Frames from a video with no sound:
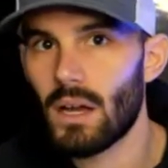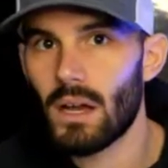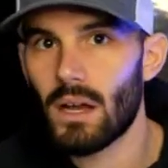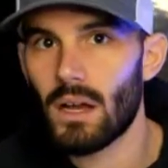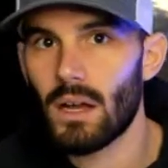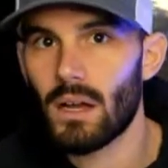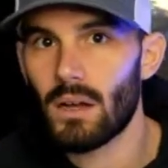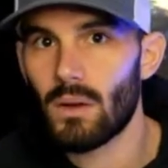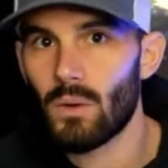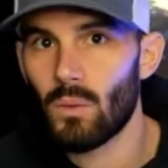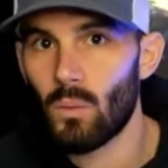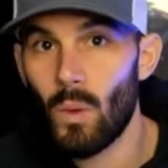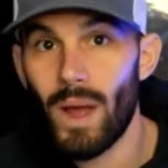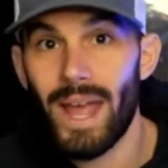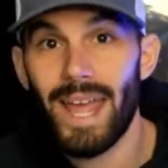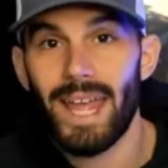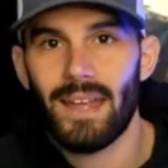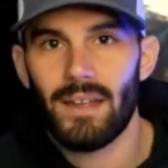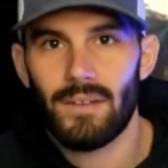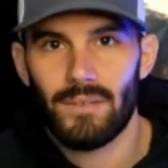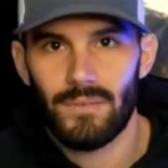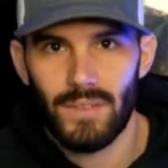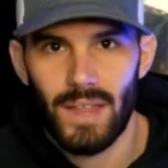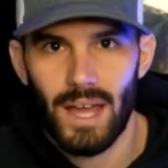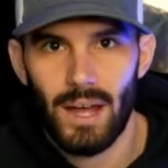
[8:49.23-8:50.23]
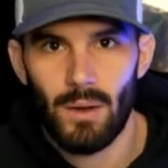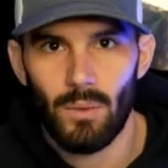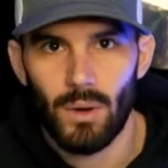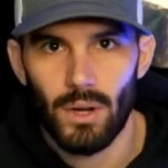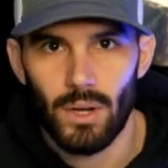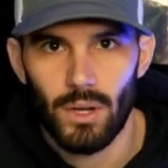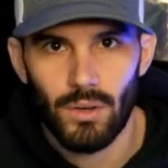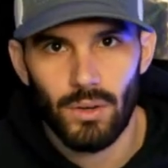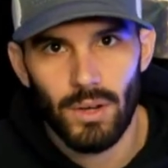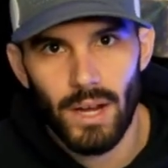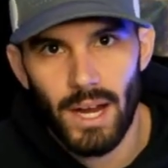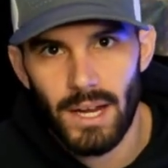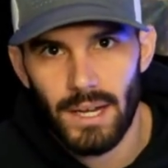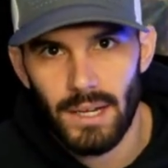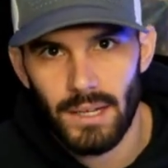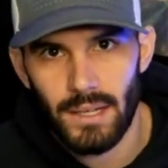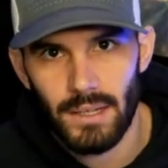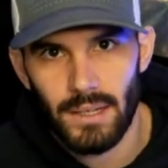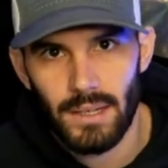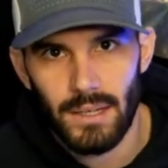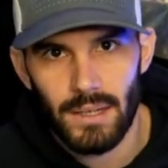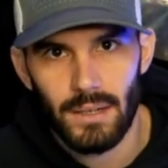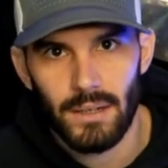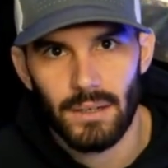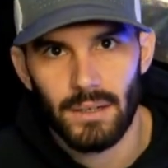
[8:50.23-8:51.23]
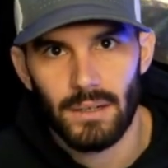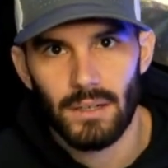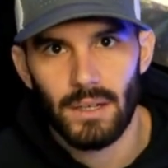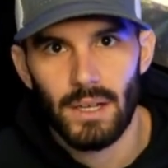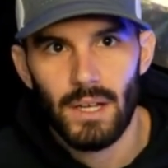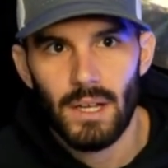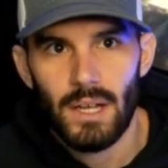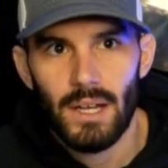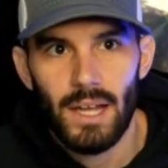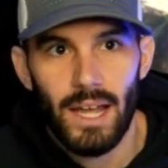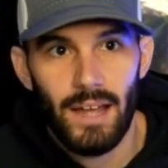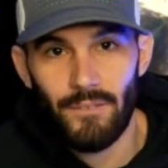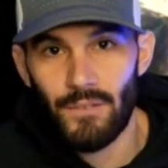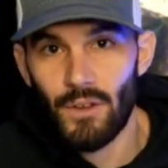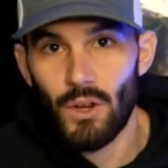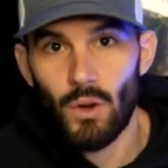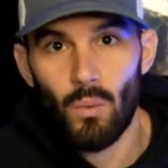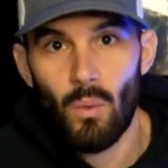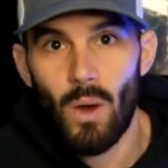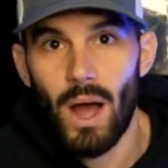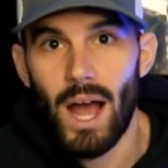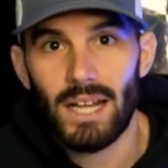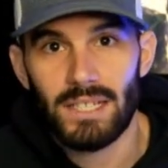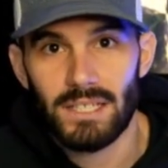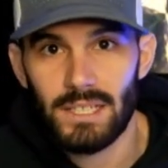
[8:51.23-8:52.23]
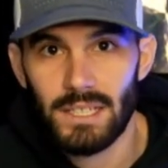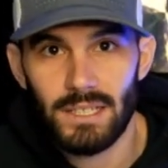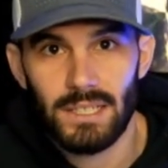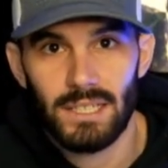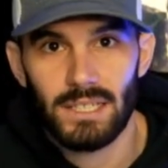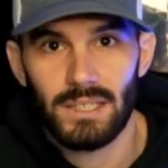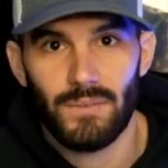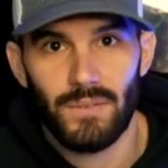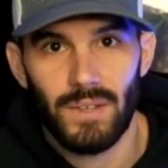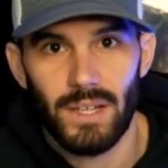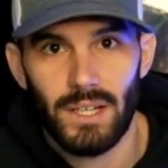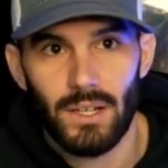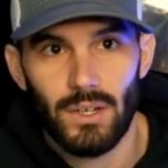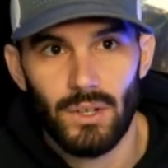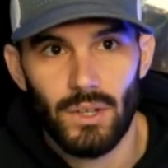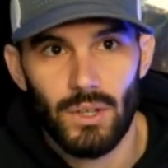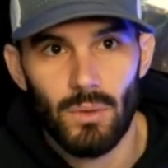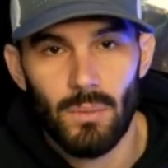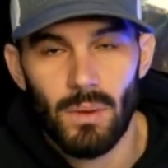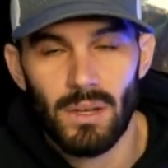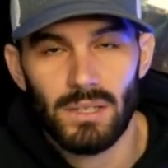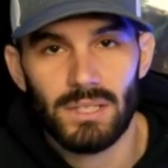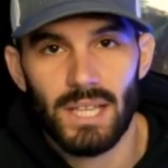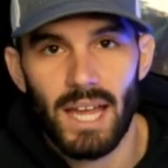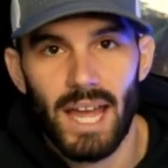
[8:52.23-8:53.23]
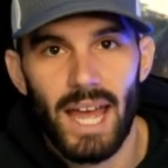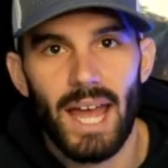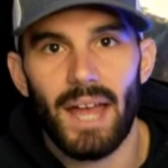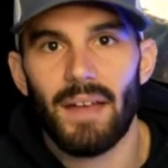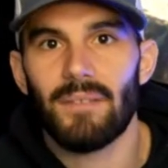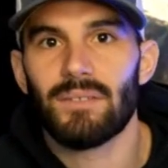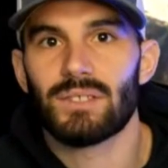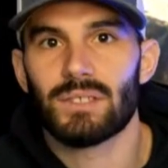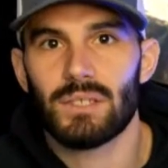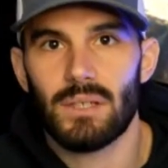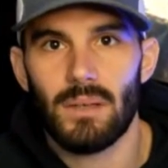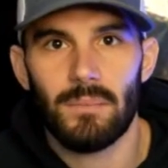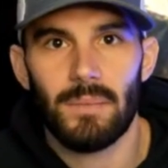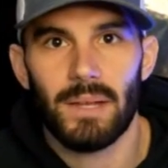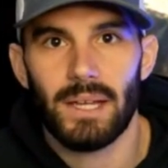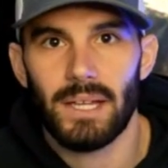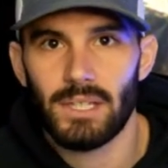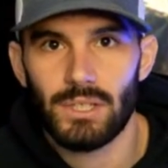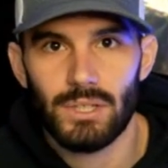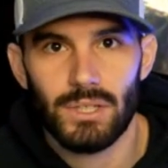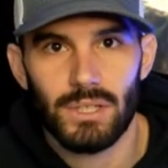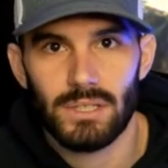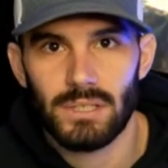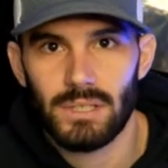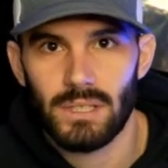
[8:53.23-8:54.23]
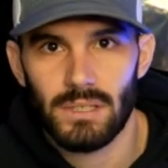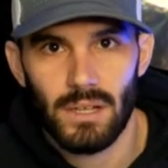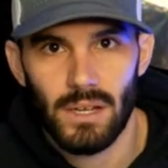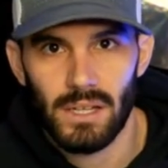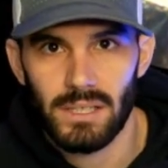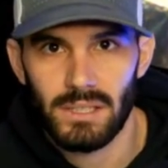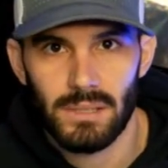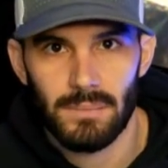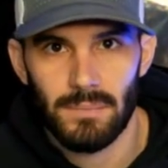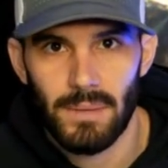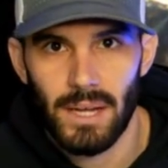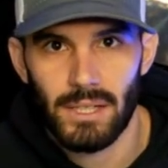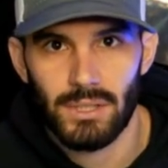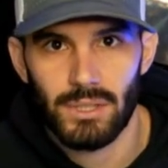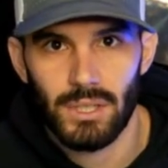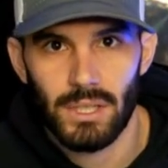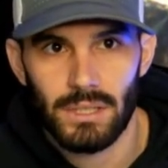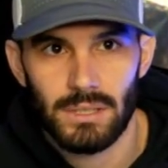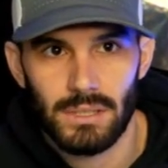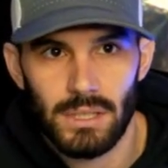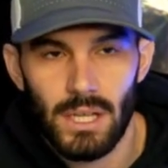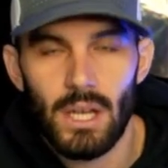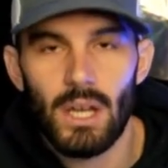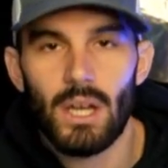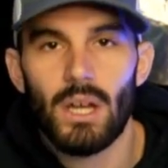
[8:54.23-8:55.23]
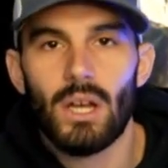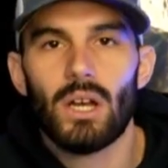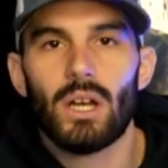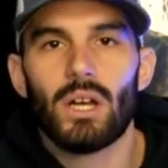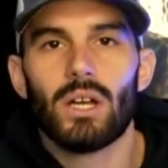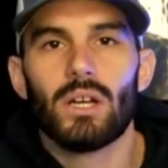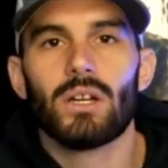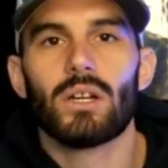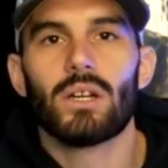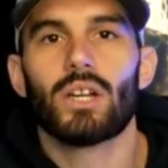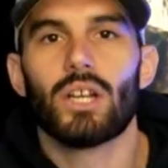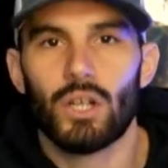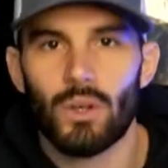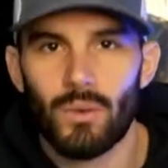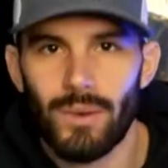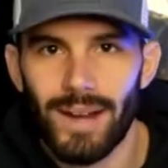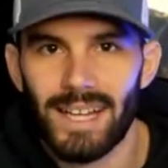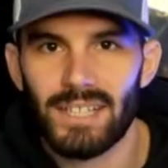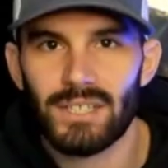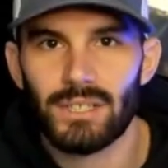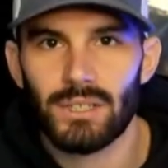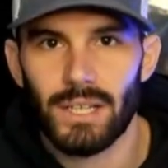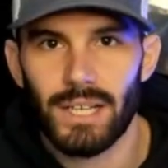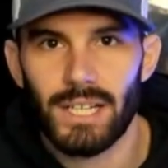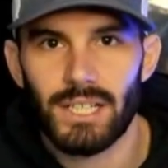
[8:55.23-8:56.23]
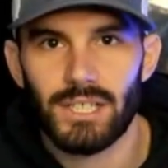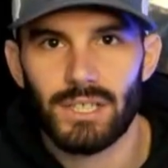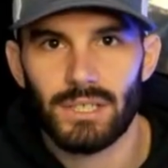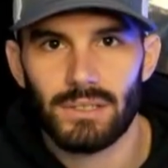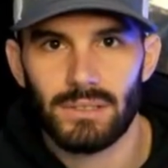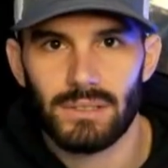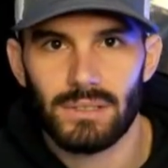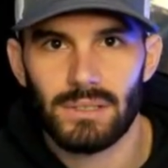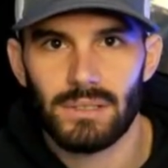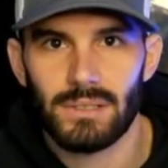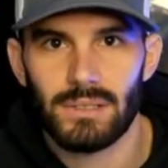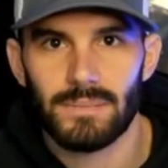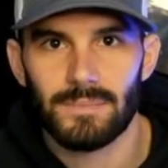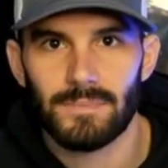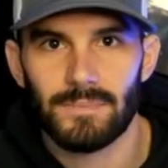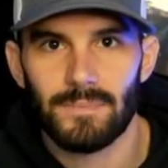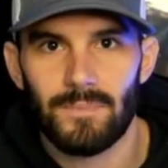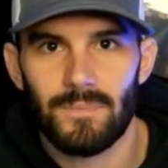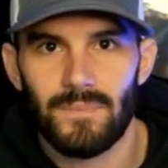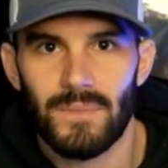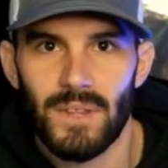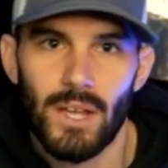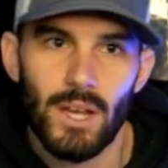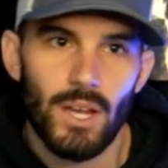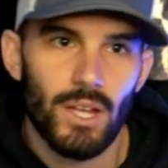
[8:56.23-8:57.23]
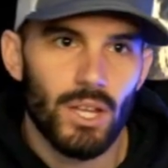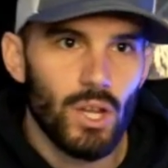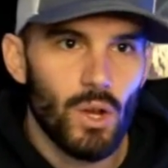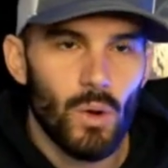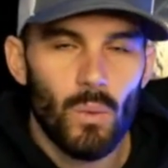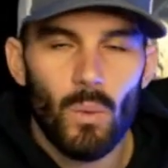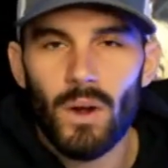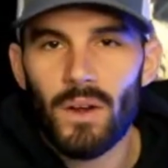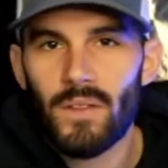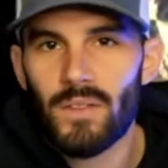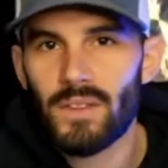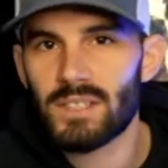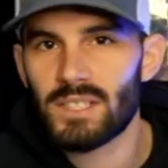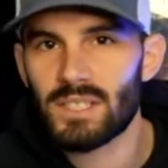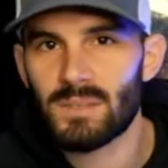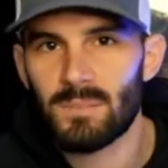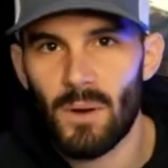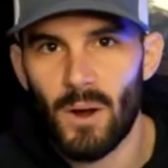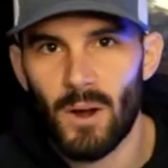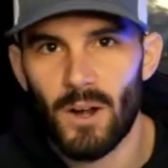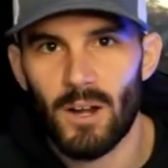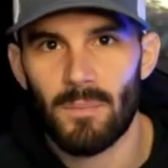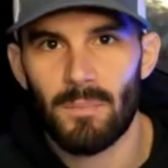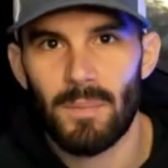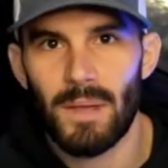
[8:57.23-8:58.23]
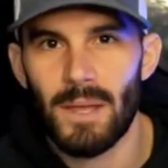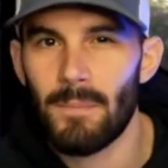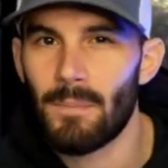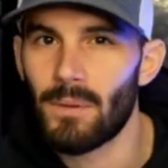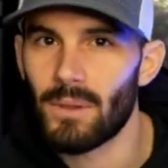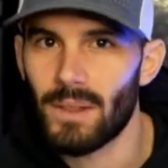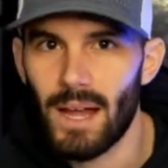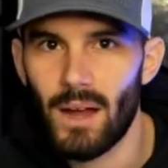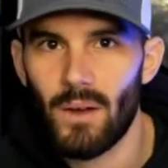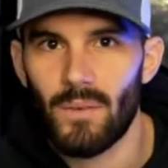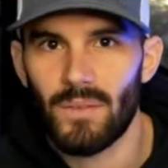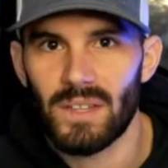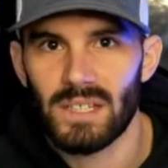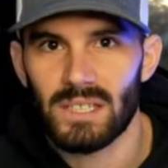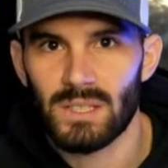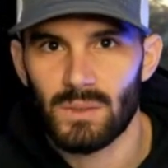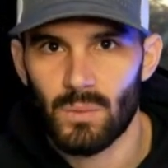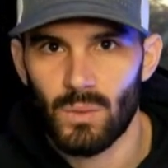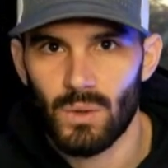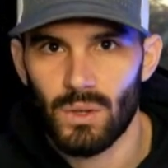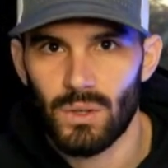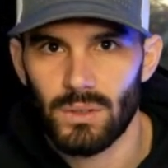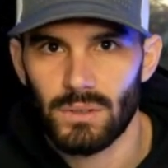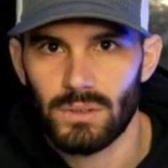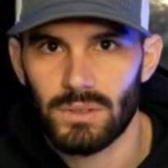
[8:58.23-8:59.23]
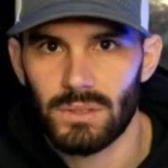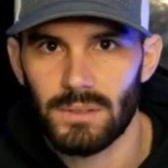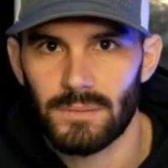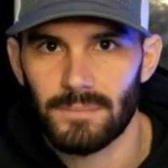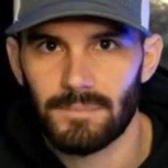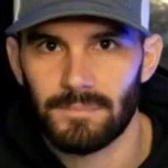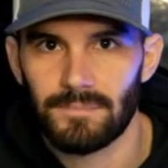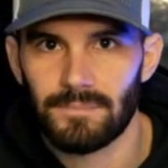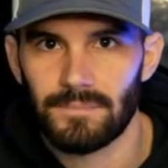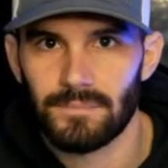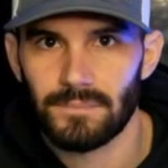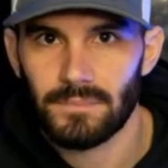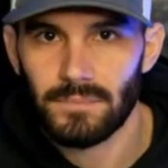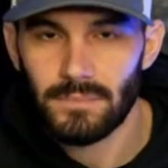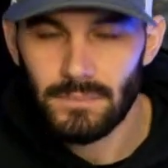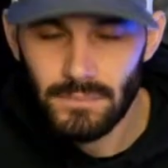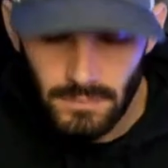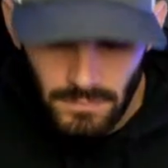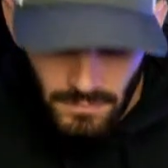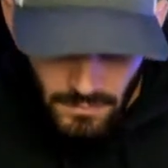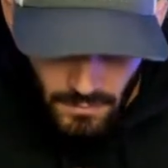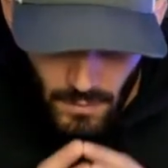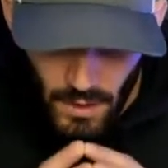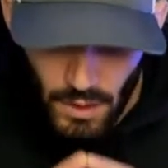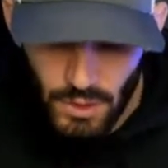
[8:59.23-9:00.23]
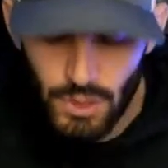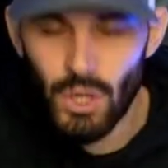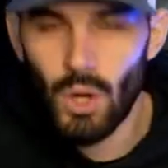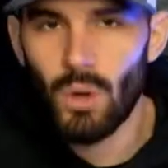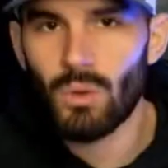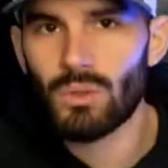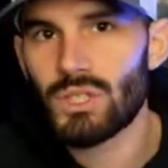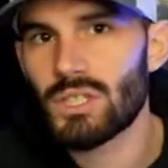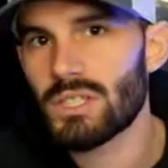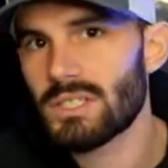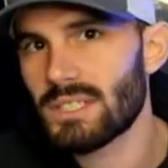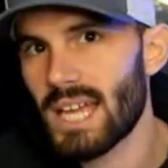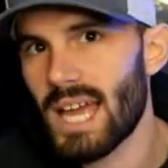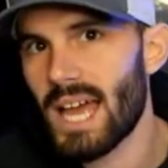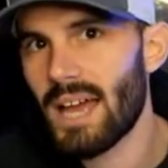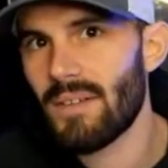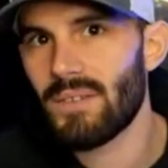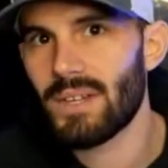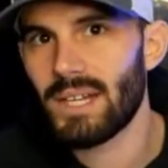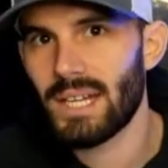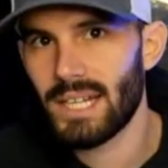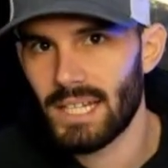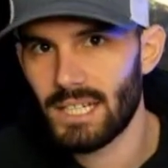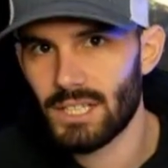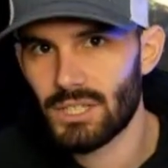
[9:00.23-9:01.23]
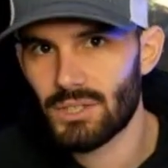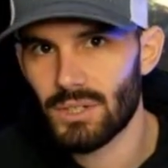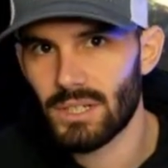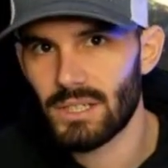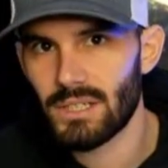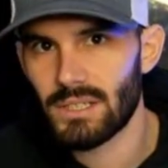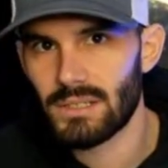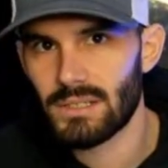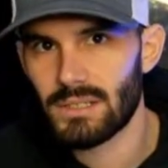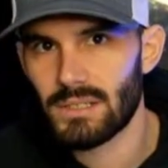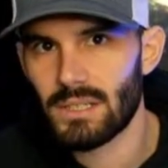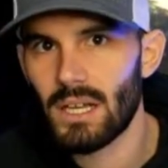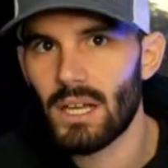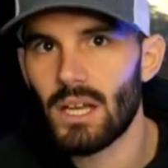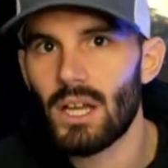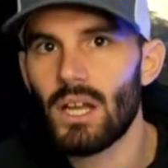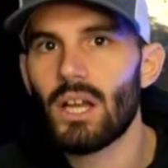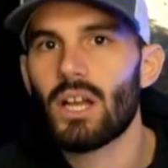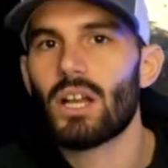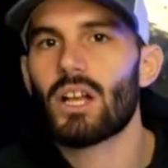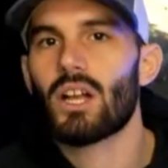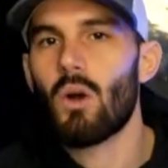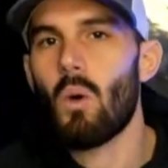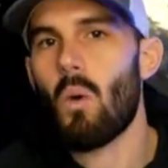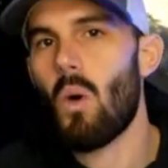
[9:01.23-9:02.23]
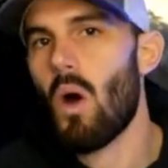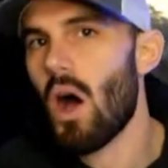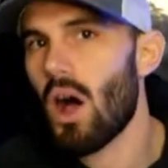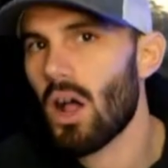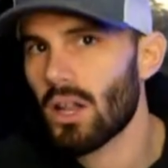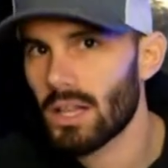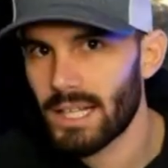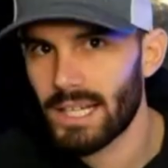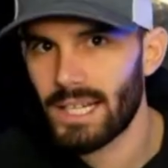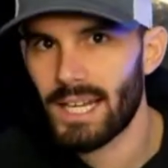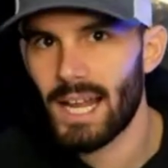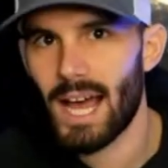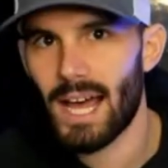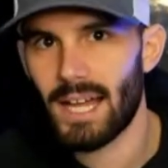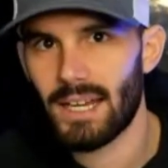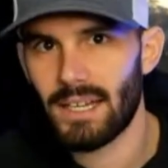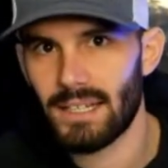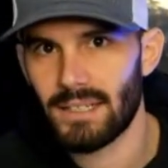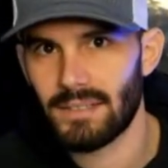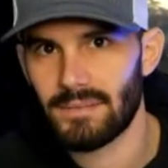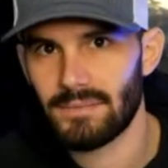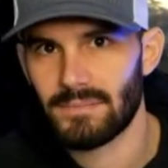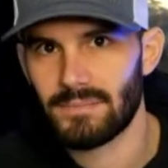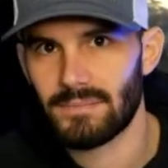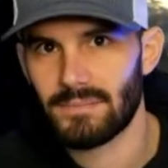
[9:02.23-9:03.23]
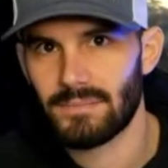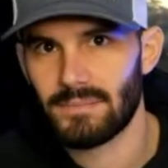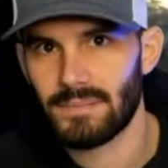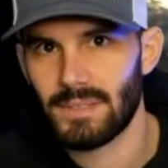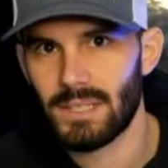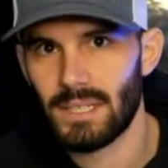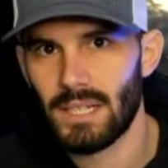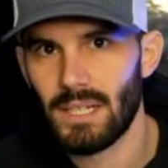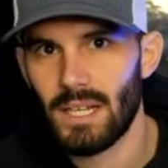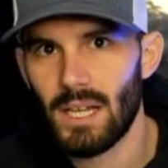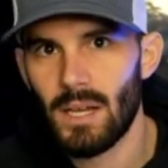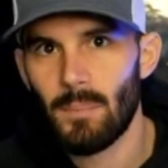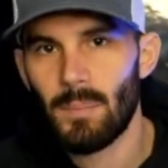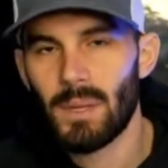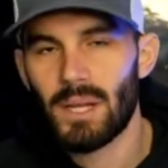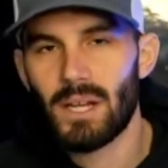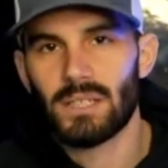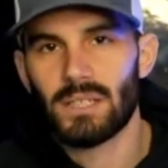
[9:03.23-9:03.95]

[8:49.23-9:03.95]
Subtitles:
wave that we're creating here. If you're watching this video, you must have some interest in isometrics. Congratulations. You're one of the smarter people out in this world. Don't just have an interest. Go all in on it because of